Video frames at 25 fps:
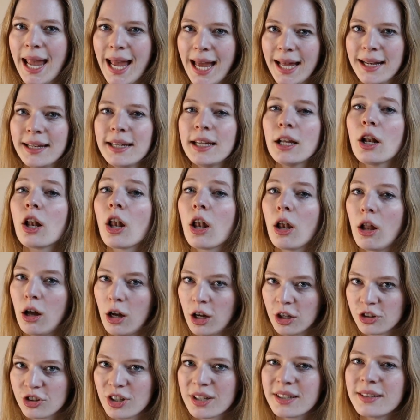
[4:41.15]
any
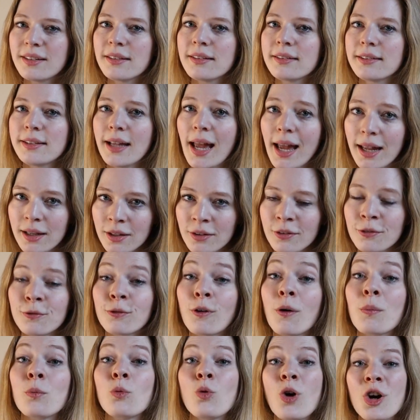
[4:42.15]
logical sense
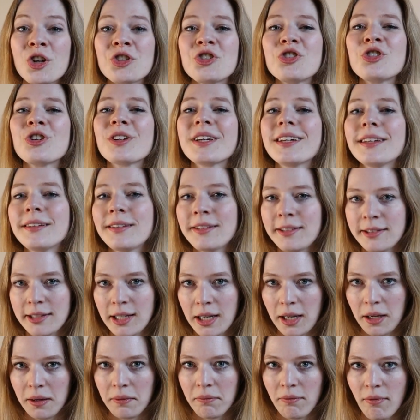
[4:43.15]
from what you can
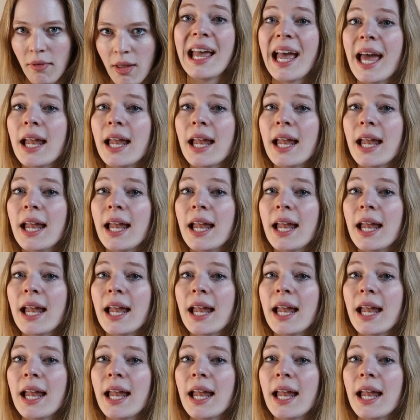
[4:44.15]
see.